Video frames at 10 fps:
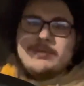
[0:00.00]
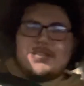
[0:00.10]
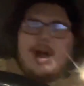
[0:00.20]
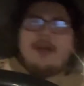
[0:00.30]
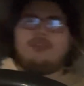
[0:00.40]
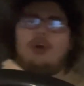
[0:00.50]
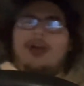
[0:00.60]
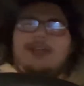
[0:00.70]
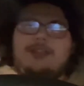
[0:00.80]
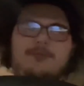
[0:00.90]
starting to
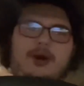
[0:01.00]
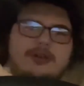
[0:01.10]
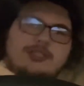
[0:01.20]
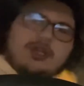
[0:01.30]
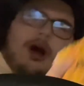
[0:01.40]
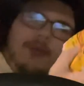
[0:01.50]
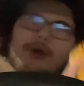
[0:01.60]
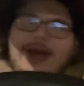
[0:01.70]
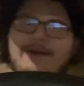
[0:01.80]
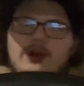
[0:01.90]
die tomorrow, so I
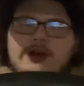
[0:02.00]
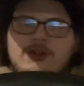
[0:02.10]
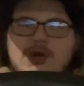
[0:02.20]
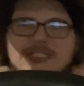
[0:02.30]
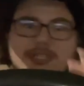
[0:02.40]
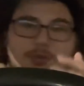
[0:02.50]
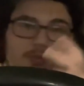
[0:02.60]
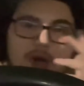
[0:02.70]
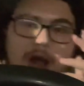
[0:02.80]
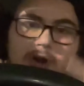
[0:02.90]
want to have like a nice
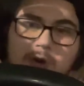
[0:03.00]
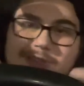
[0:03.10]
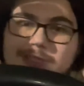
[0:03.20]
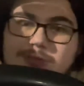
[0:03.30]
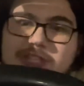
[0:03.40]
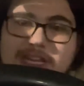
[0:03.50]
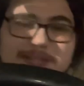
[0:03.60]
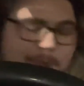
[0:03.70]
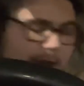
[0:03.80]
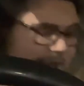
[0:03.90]
little
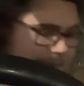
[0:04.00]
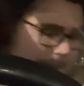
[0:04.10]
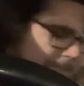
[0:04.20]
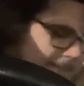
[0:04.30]
cheeseburger.